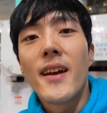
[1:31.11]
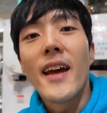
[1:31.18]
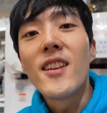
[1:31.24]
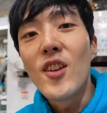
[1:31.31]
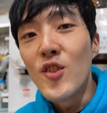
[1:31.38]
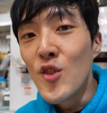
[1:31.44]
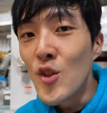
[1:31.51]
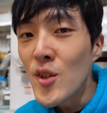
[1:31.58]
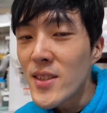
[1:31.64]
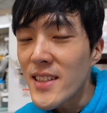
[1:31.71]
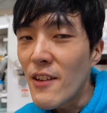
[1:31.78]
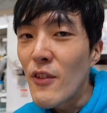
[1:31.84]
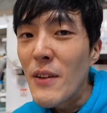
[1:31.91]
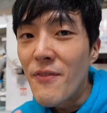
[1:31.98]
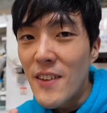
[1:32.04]
And the noodles
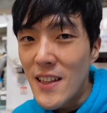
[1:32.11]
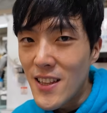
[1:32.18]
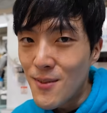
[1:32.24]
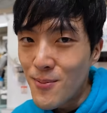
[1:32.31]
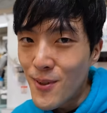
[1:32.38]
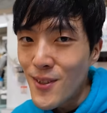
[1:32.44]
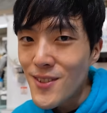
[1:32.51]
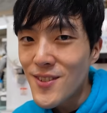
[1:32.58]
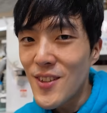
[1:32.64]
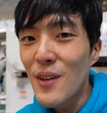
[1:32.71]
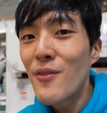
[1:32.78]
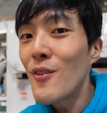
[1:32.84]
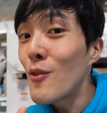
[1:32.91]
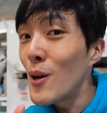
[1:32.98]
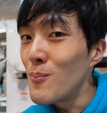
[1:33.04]
are refillable, so
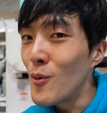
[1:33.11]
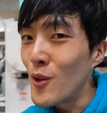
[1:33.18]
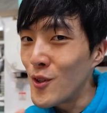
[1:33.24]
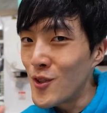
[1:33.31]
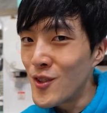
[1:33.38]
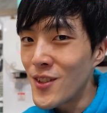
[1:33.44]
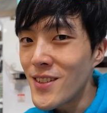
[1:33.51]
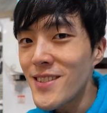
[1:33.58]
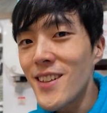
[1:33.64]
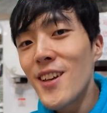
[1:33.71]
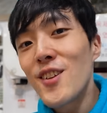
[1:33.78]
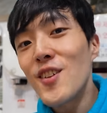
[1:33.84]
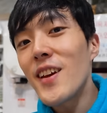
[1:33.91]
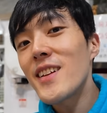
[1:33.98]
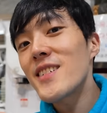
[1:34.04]
if you want more noodles,
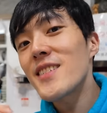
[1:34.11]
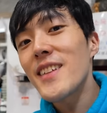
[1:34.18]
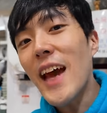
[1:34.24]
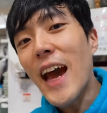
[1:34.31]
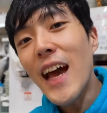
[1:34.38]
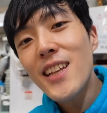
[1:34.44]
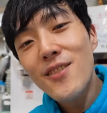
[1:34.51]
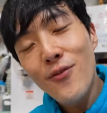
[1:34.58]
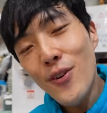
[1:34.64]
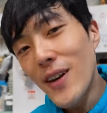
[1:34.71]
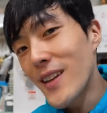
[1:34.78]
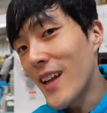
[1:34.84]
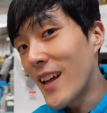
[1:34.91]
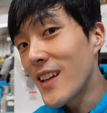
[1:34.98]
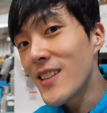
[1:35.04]
you can just ask for
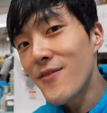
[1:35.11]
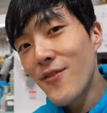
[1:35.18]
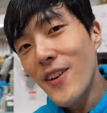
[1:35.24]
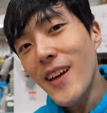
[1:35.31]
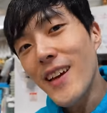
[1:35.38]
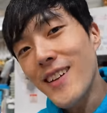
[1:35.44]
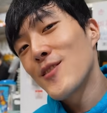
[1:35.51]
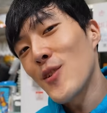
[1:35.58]
it and it's free.